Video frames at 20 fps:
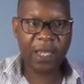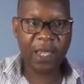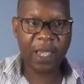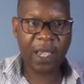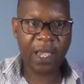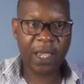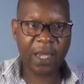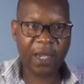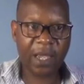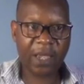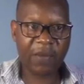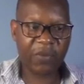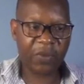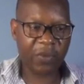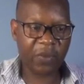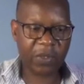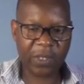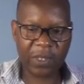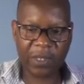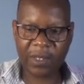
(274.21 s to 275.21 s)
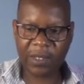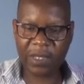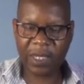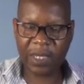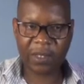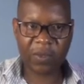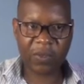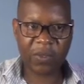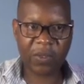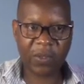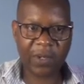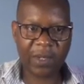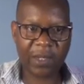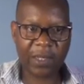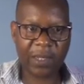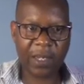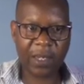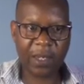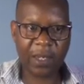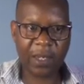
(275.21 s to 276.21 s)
And I have to just select